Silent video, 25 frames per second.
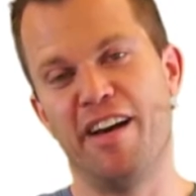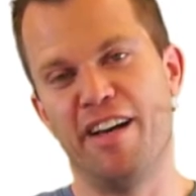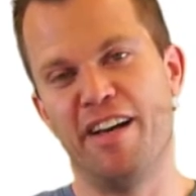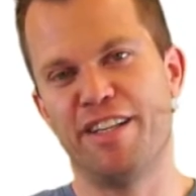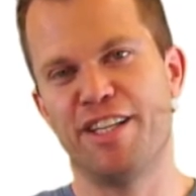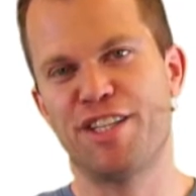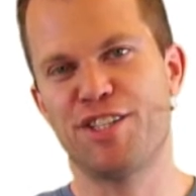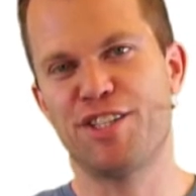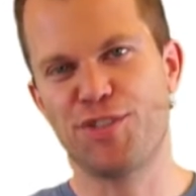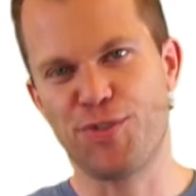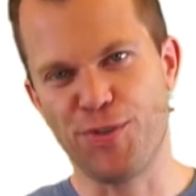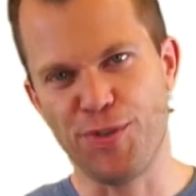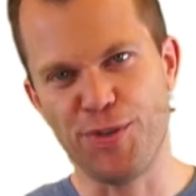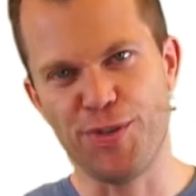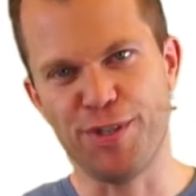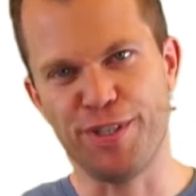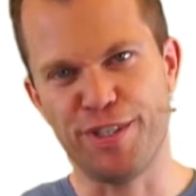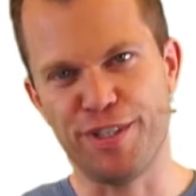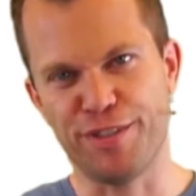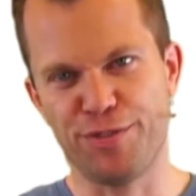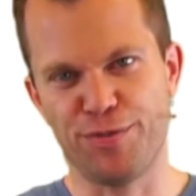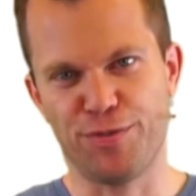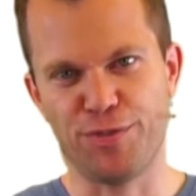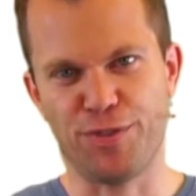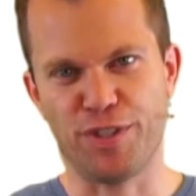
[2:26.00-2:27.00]
And that's true
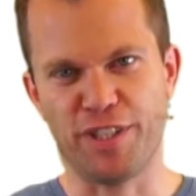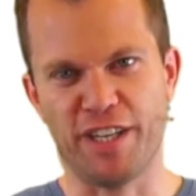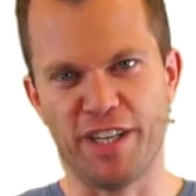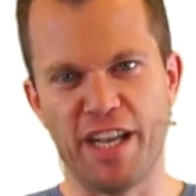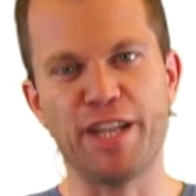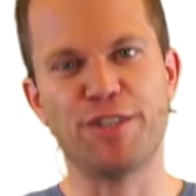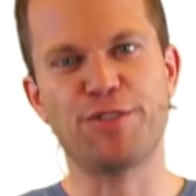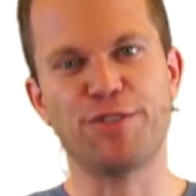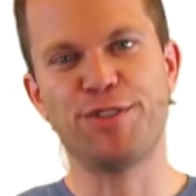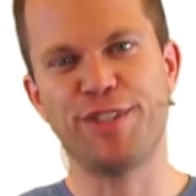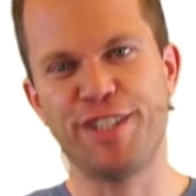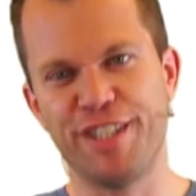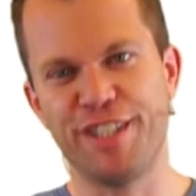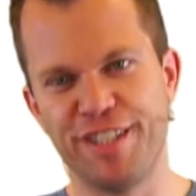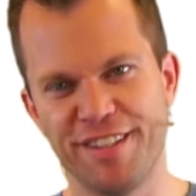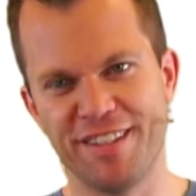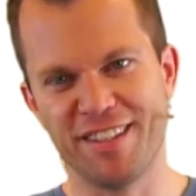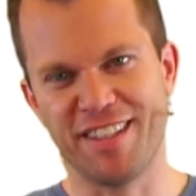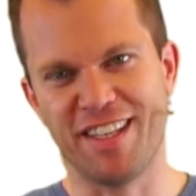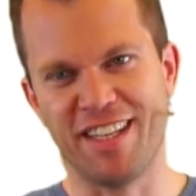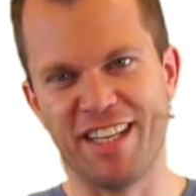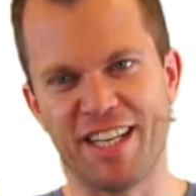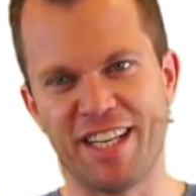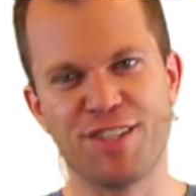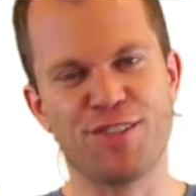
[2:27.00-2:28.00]
if for every
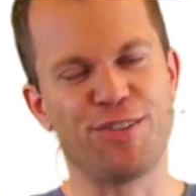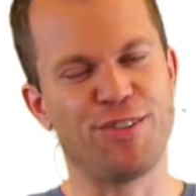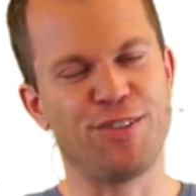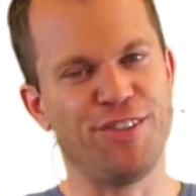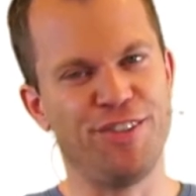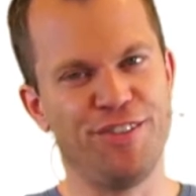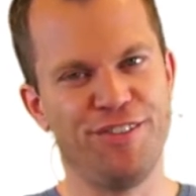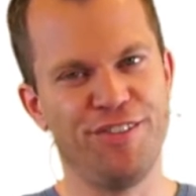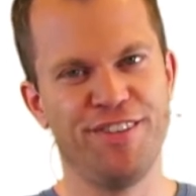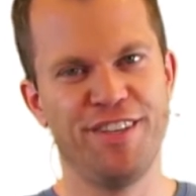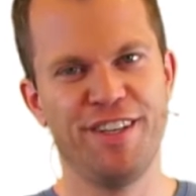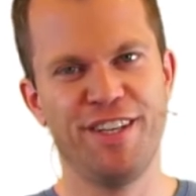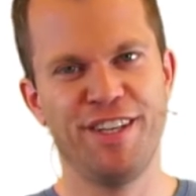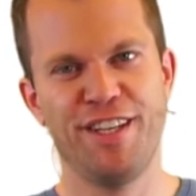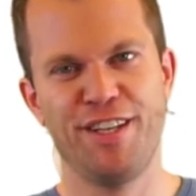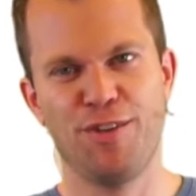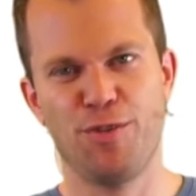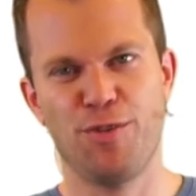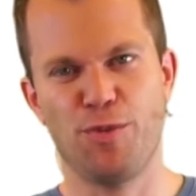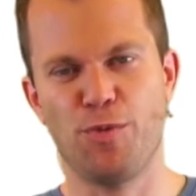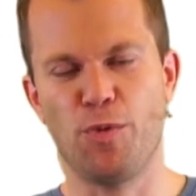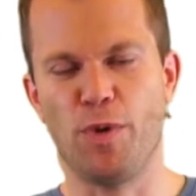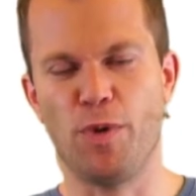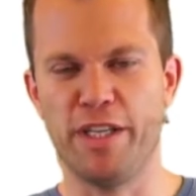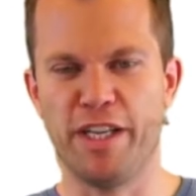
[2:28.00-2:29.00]
electron
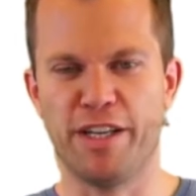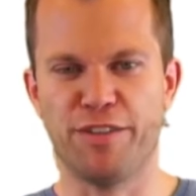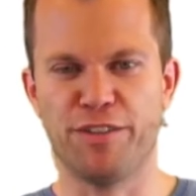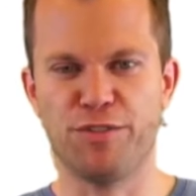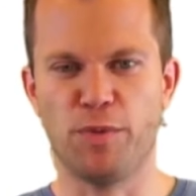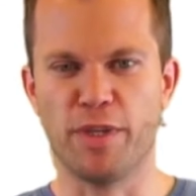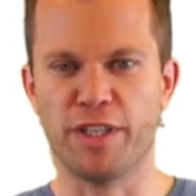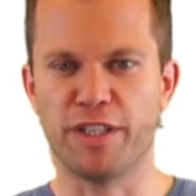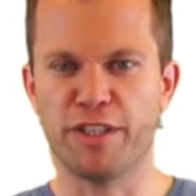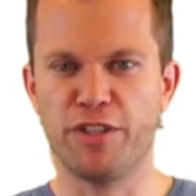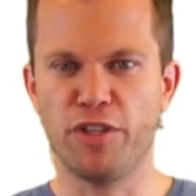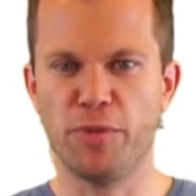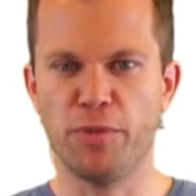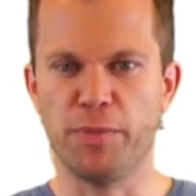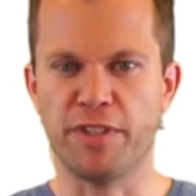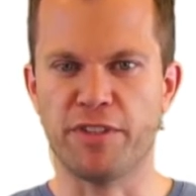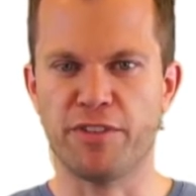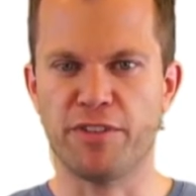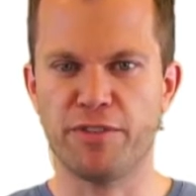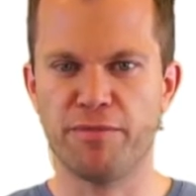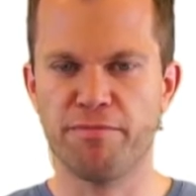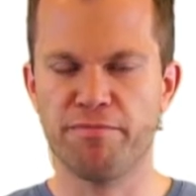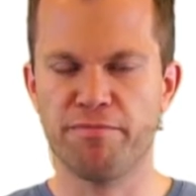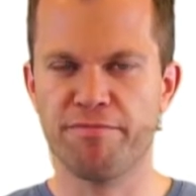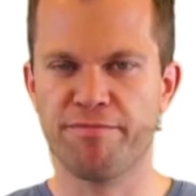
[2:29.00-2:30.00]
we have 1
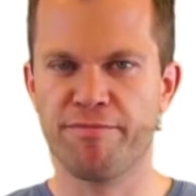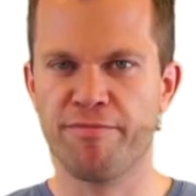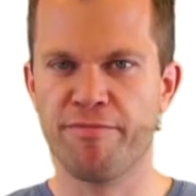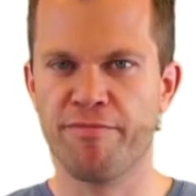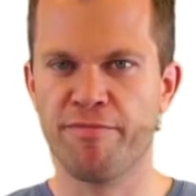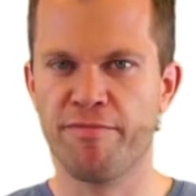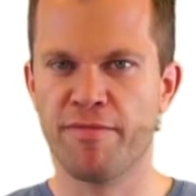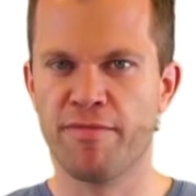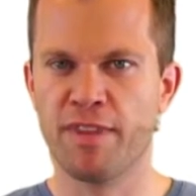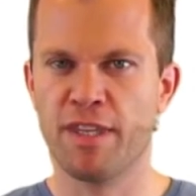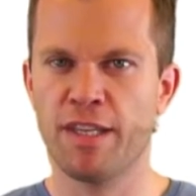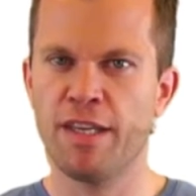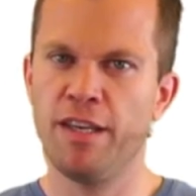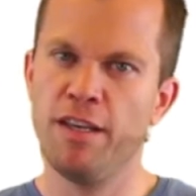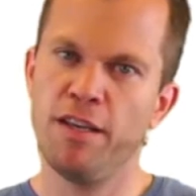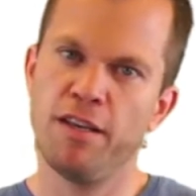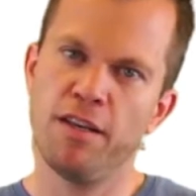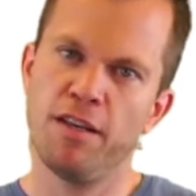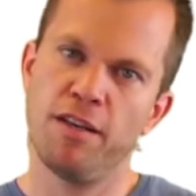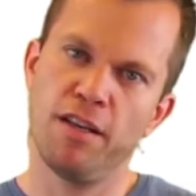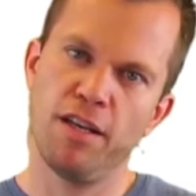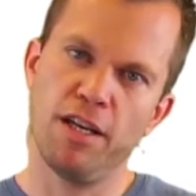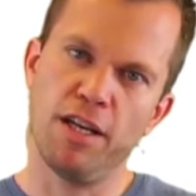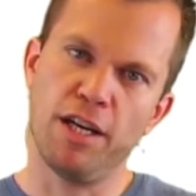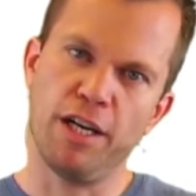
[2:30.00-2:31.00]
qubit.
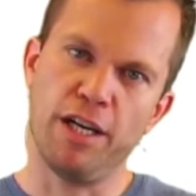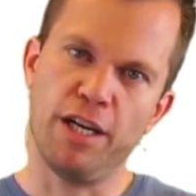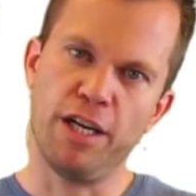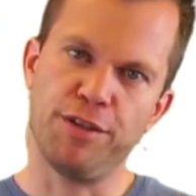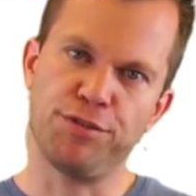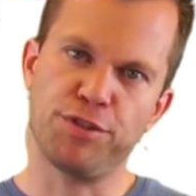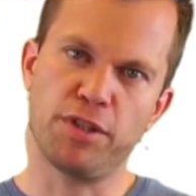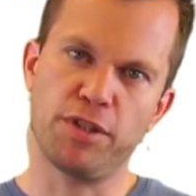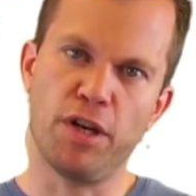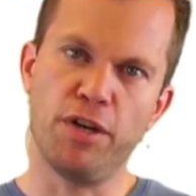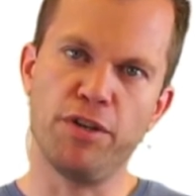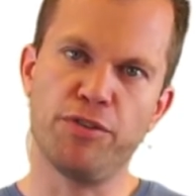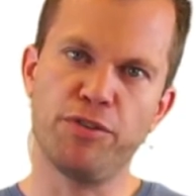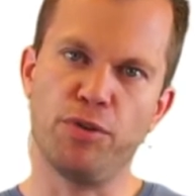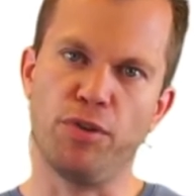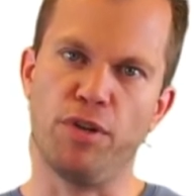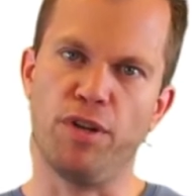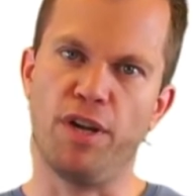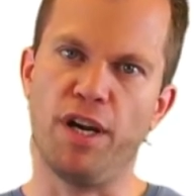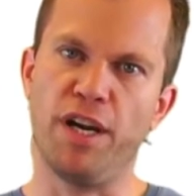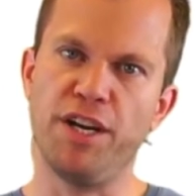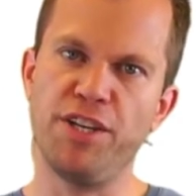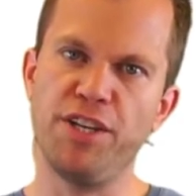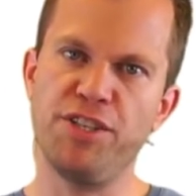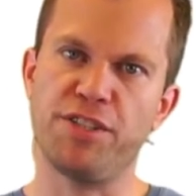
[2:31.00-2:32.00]
If we're going to
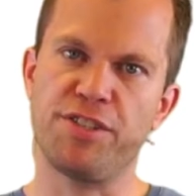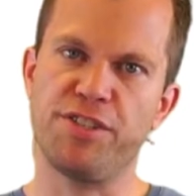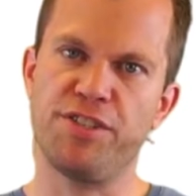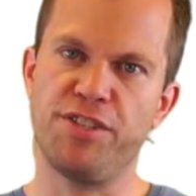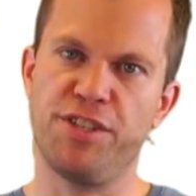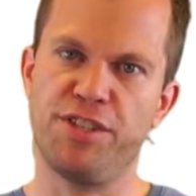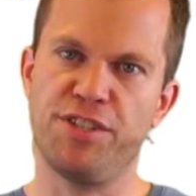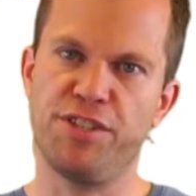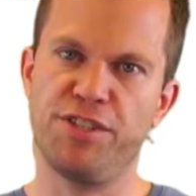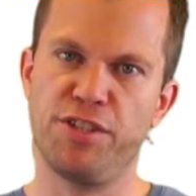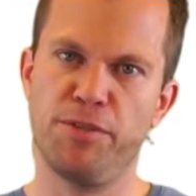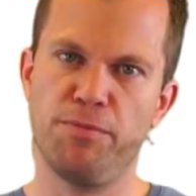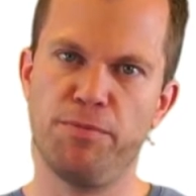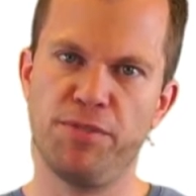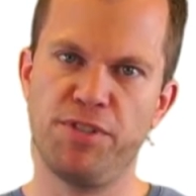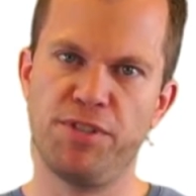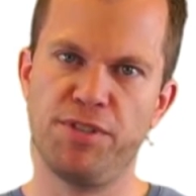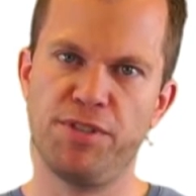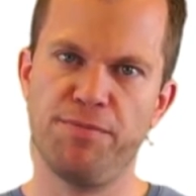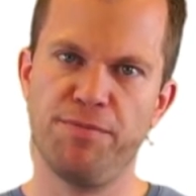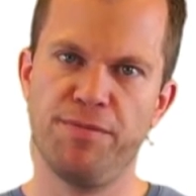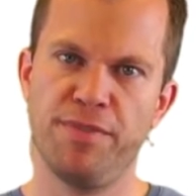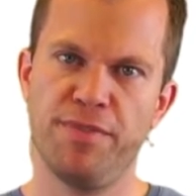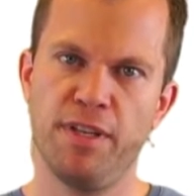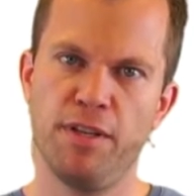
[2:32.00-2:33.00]
larger
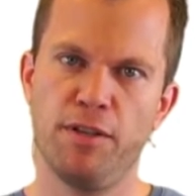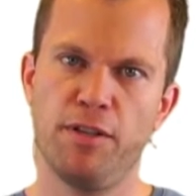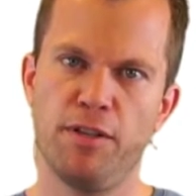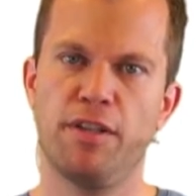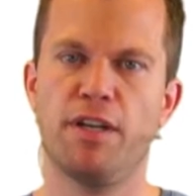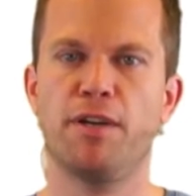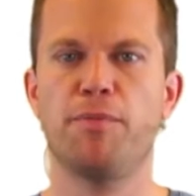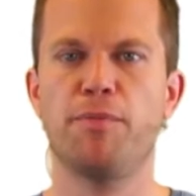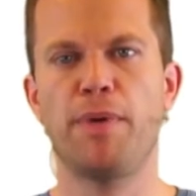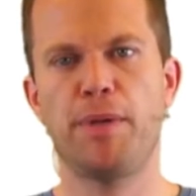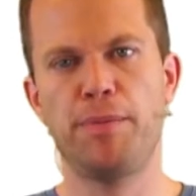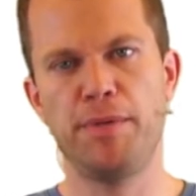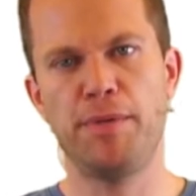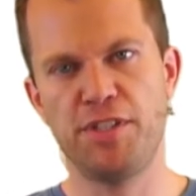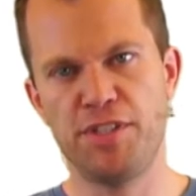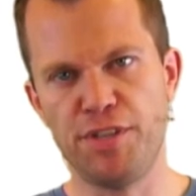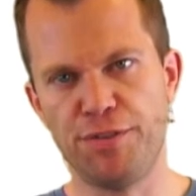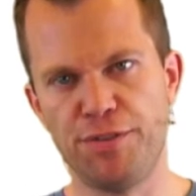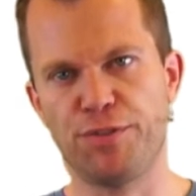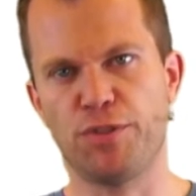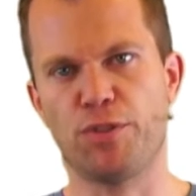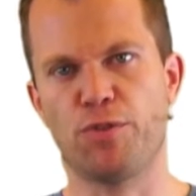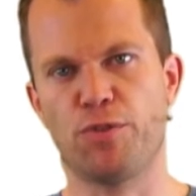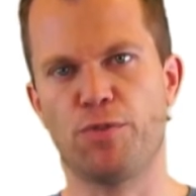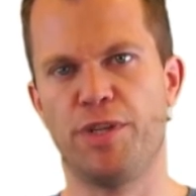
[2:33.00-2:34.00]
systems, there may be
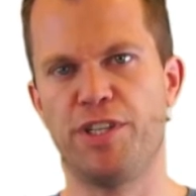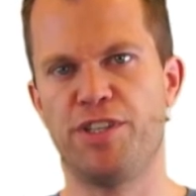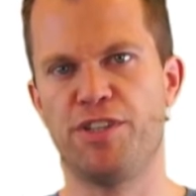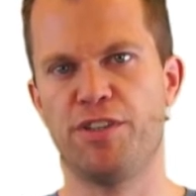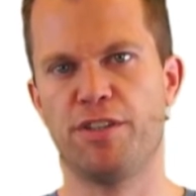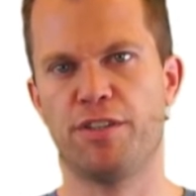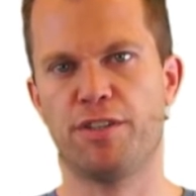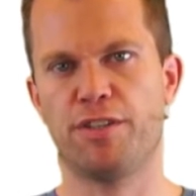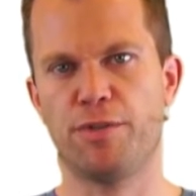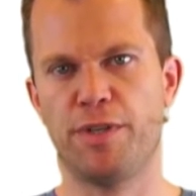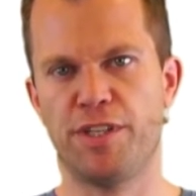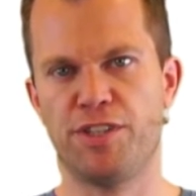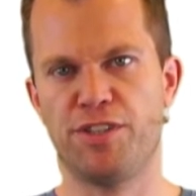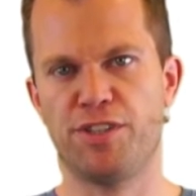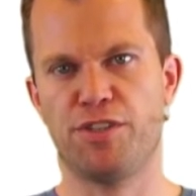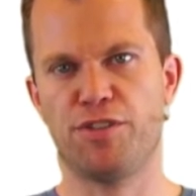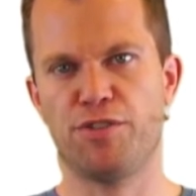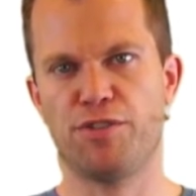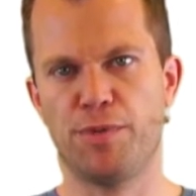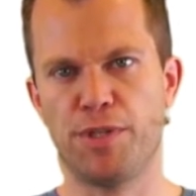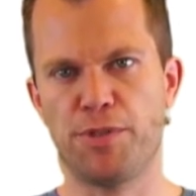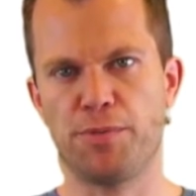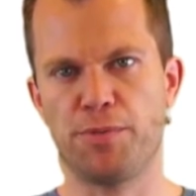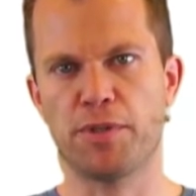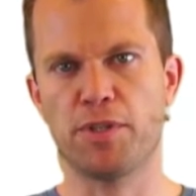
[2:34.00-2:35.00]
different
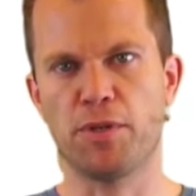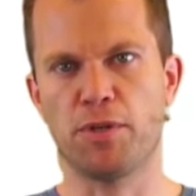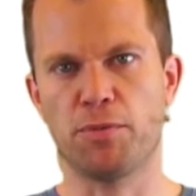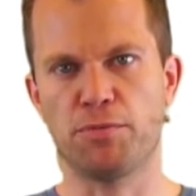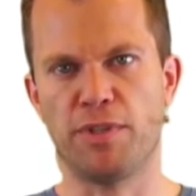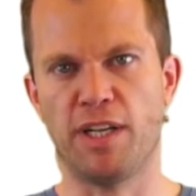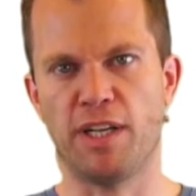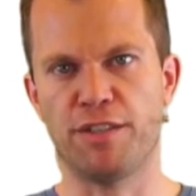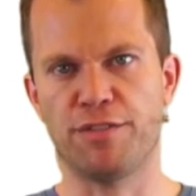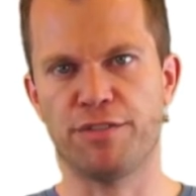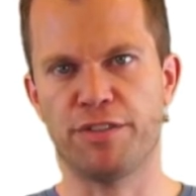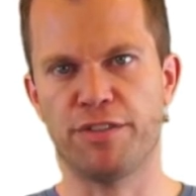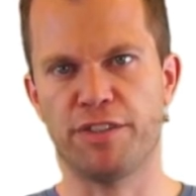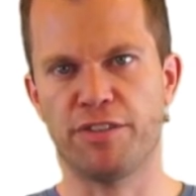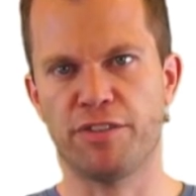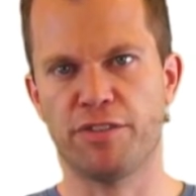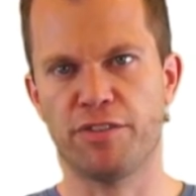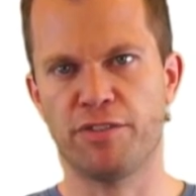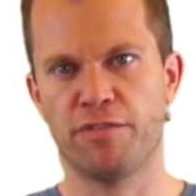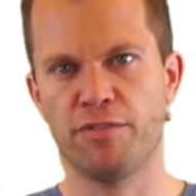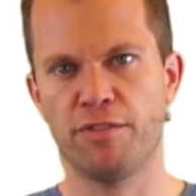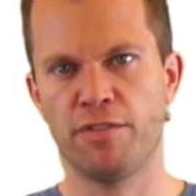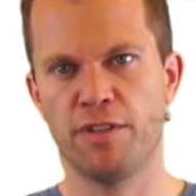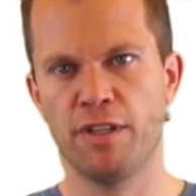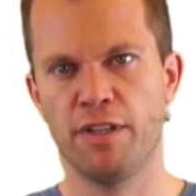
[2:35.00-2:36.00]
questions which become
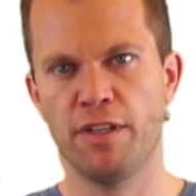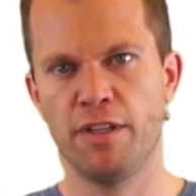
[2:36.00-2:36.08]
relevant.